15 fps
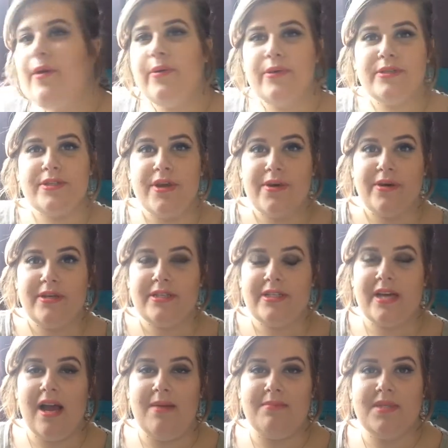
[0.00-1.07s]
also got
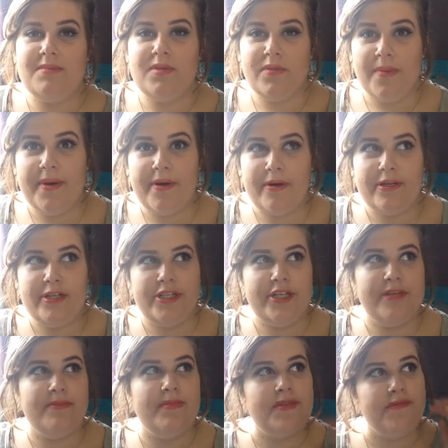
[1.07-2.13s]
some swimming
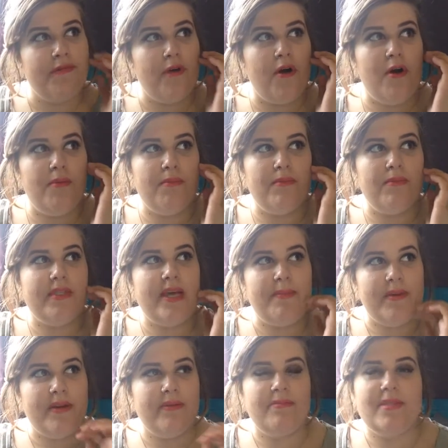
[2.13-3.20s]
costumes from
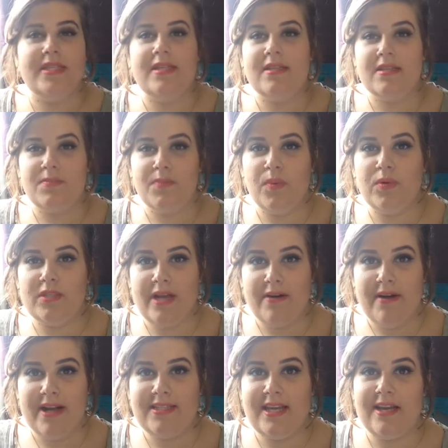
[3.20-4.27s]
Debenhams in the Sports
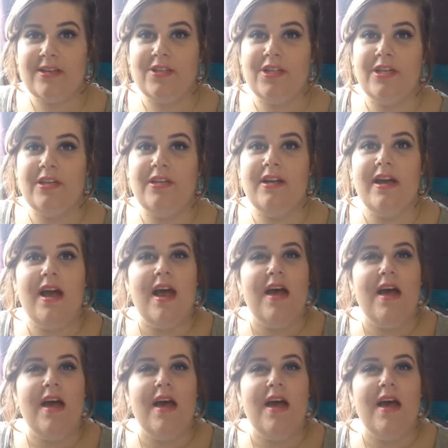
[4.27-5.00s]
Direct section